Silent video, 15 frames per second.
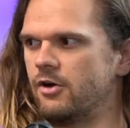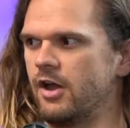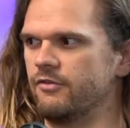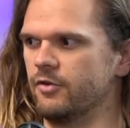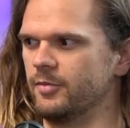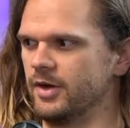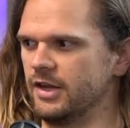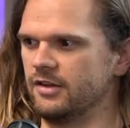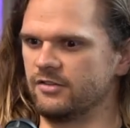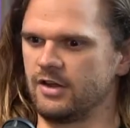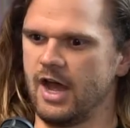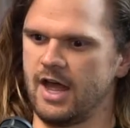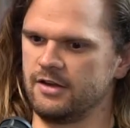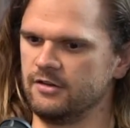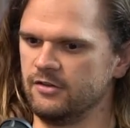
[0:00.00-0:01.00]
everybody has
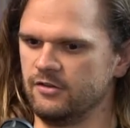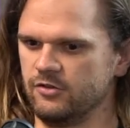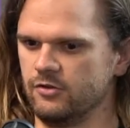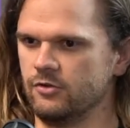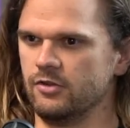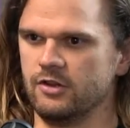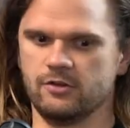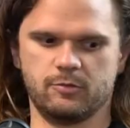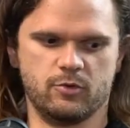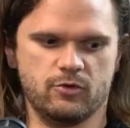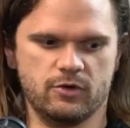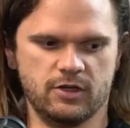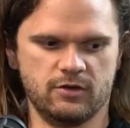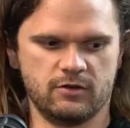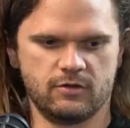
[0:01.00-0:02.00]
gotten to this
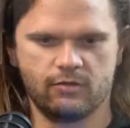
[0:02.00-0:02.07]
point.